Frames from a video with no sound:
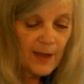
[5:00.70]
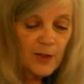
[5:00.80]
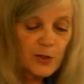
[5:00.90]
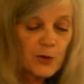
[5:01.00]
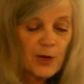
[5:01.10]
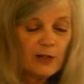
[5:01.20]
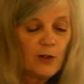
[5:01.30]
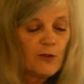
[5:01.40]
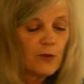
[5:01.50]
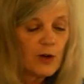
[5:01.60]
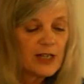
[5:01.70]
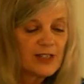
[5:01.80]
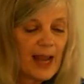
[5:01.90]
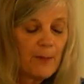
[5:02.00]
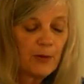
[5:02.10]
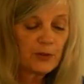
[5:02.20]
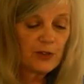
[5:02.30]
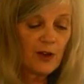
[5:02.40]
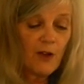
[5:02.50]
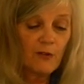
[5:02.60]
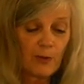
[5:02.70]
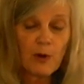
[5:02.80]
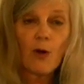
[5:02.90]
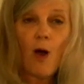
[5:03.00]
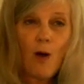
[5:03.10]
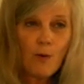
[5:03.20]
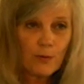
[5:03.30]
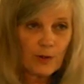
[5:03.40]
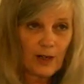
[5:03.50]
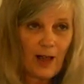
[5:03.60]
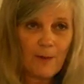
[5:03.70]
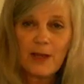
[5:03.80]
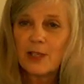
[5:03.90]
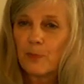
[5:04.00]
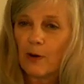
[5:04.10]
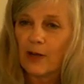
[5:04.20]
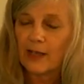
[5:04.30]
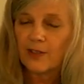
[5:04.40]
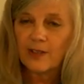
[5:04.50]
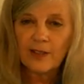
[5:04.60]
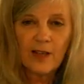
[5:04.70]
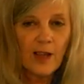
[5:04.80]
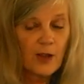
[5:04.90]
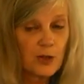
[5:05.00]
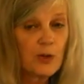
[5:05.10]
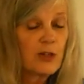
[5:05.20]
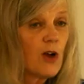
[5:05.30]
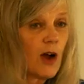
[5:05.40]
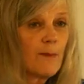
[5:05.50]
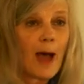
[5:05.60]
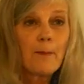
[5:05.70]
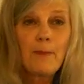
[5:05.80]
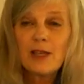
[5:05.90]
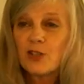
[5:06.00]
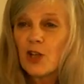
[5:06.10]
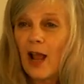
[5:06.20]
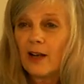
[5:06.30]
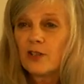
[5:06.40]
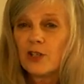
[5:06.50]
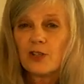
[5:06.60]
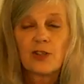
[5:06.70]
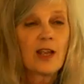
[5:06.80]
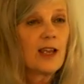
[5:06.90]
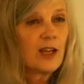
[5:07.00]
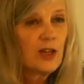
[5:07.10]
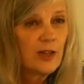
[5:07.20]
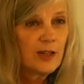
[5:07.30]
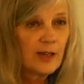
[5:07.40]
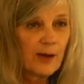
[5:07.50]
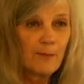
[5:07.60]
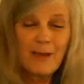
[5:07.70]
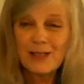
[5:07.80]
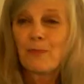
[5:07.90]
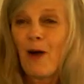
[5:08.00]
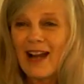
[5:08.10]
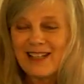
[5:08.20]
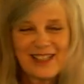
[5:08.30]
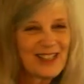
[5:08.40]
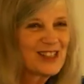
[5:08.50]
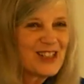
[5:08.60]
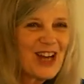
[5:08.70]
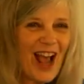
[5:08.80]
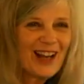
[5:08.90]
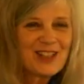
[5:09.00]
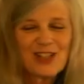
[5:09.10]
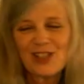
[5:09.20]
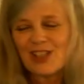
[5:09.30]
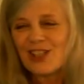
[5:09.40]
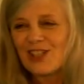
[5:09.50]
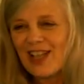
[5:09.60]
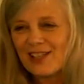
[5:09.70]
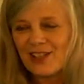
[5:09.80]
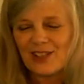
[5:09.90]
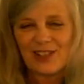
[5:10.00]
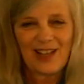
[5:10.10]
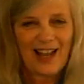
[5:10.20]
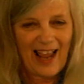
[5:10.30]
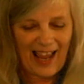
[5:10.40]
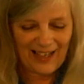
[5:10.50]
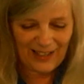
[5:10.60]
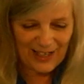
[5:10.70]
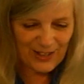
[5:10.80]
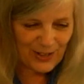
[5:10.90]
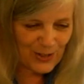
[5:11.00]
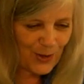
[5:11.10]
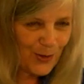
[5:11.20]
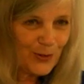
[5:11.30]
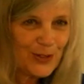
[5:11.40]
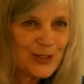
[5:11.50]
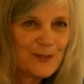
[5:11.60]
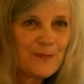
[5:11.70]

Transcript: So you can look for examples from your own club experience. You can talk about best challenges, best practices, challenges, successes, and lessons learned.